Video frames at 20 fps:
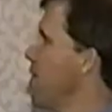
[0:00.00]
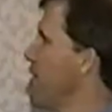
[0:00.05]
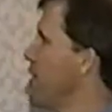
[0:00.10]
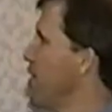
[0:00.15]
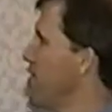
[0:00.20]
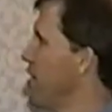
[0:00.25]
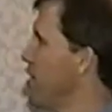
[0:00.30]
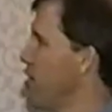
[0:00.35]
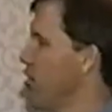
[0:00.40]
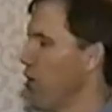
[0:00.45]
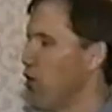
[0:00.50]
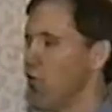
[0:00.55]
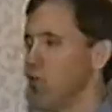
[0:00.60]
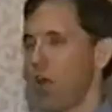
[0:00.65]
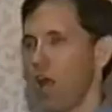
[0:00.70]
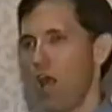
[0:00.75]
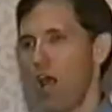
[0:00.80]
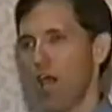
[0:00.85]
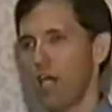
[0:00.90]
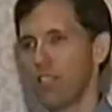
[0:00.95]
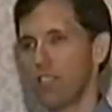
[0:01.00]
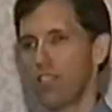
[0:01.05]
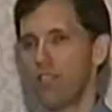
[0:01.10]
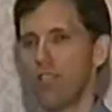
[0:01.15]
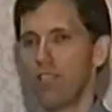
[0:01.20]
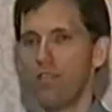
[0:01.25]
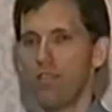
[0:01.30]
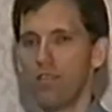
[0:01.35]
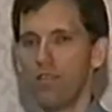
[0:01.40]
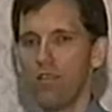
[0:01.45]
They're low-cost
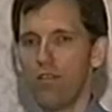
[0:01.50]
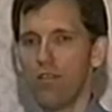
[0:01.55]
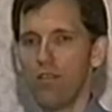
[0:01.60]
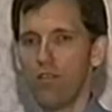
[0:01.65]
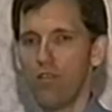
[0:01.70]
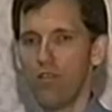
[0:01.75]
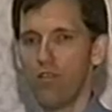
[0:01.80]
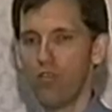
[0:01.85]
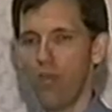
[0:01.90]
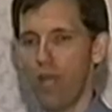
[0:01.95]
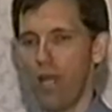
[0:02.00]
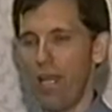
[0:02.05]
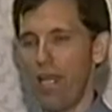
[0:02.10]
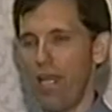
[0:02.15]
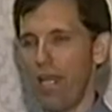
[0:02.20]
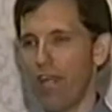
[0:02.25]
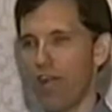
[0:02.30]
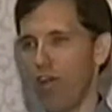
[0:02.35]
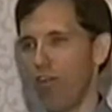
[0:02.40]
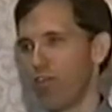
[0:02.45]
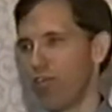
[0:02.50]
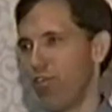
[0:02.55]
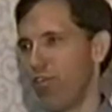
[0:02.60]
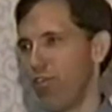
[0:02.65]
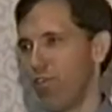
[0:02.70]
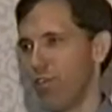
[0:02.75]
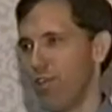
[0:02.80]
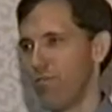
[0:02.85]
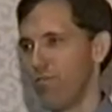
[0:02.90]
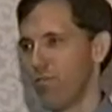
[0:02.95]
training
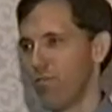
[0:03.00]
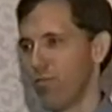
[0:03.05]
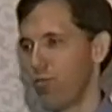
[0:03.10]
alternatives.